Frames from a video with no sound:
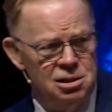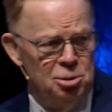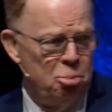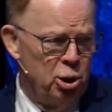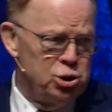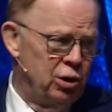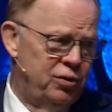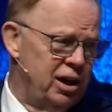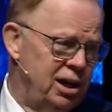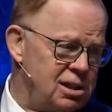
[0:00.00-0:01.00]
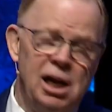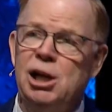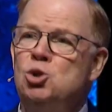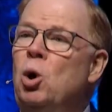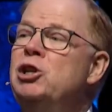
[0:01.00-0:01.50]
your preacher thinks.
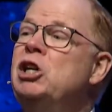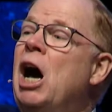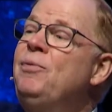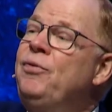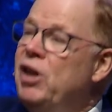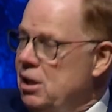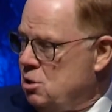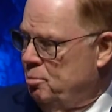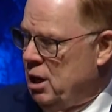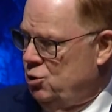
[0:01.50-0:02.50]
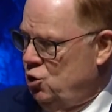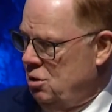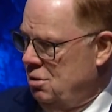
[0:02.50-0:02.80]
It's what God thinks about you.